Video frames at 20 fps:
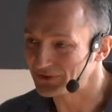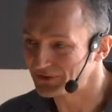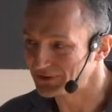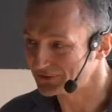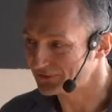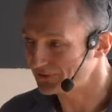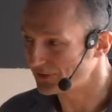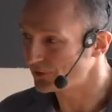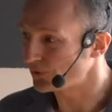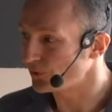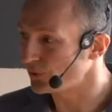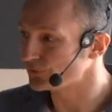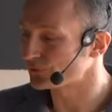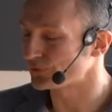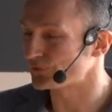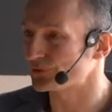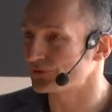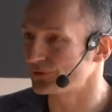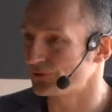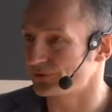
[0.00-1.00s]
there
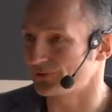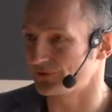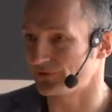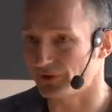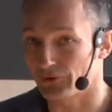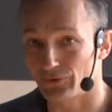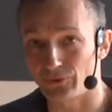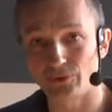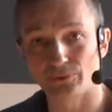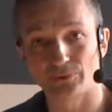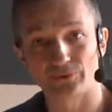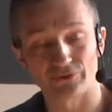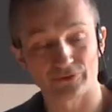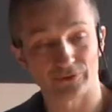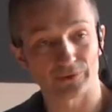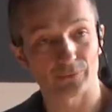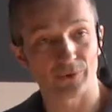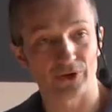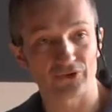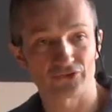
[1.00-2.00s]
always the
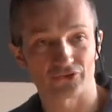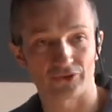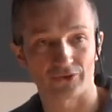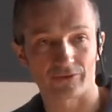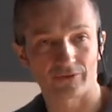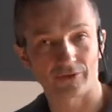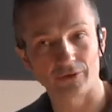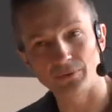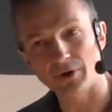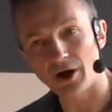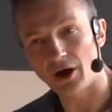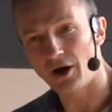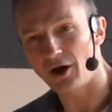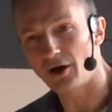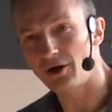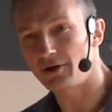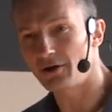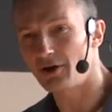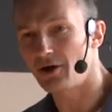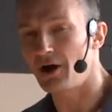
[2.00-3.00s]
question: so,
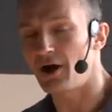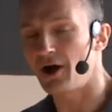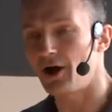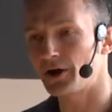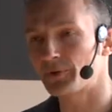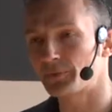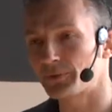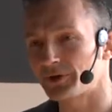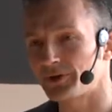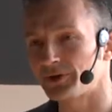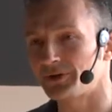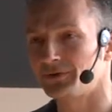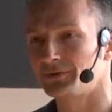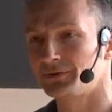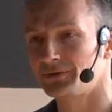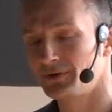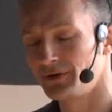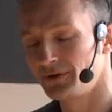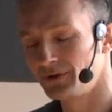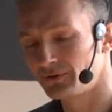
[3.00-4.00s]
are we
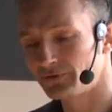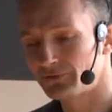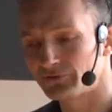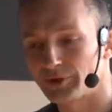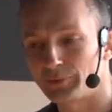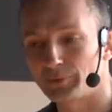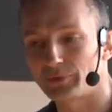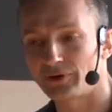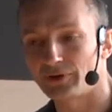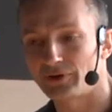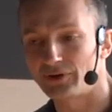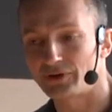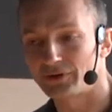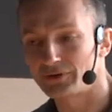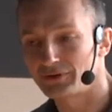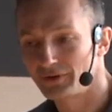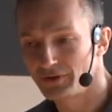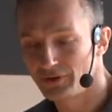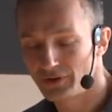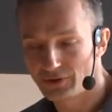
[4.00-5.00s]
similar,
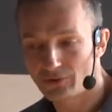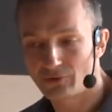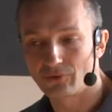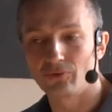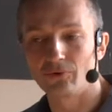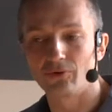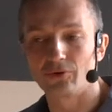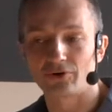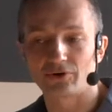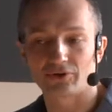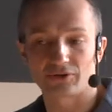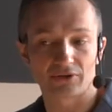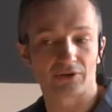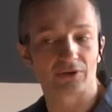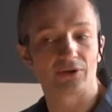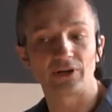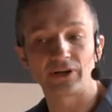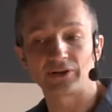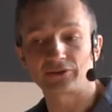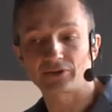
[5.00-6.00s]

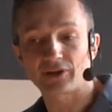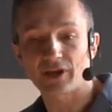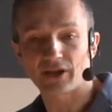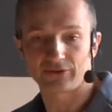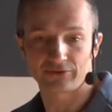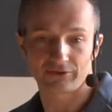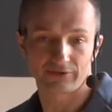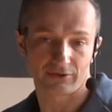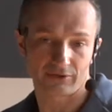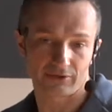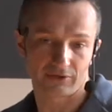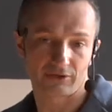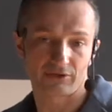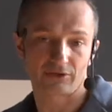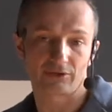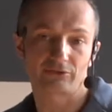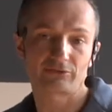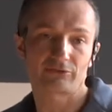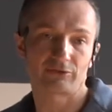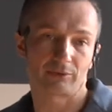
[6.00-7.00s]
and
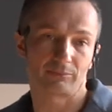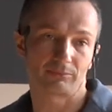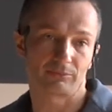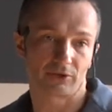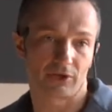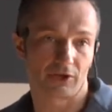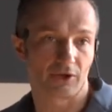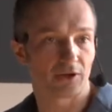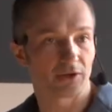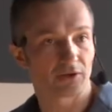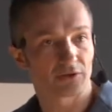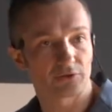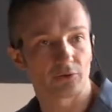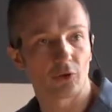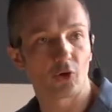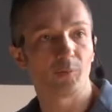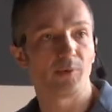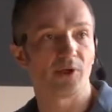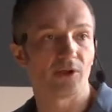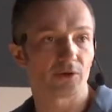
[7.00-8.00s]
can some
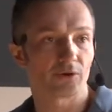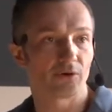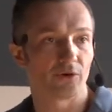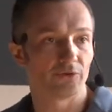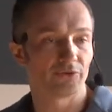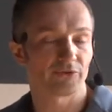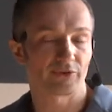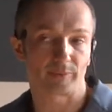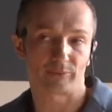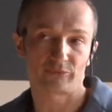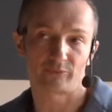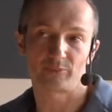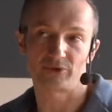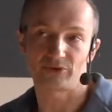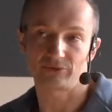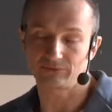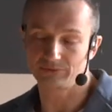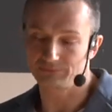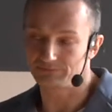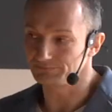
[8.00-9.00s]
global concepts be
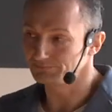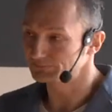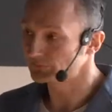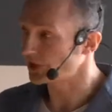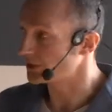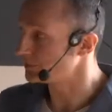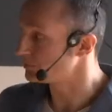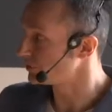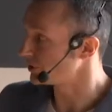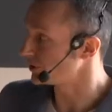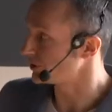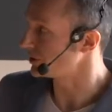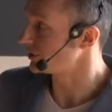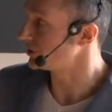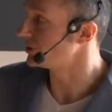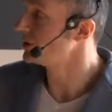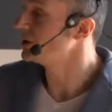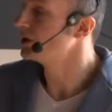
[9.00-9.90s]
can be